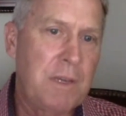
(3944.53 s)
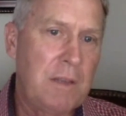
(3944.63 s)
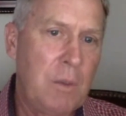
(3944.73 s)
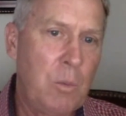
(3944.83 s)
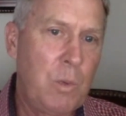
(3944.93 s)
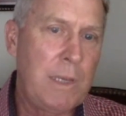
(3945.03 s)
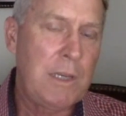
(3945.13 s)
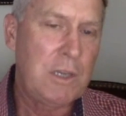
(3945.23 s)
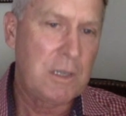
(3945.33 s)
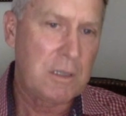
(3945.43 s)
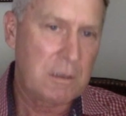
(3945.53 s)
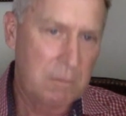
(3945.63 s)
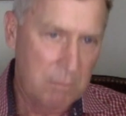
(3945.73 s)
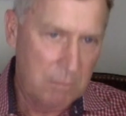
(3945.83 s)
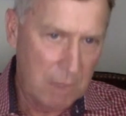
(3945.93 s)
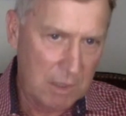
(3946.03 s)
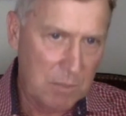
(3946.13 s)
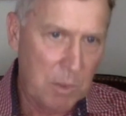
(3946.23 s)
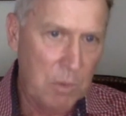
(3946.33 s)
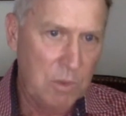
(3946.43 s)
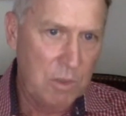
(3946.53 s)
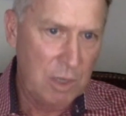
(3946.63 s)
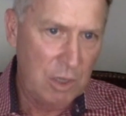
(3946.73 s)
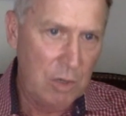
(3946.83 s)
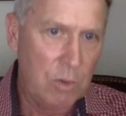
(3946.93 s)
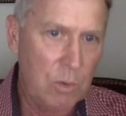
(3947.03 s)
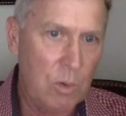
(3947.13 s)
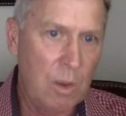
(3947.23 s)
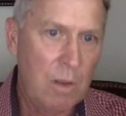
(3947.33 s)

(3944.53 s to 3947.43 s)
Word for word: than we just exposed to you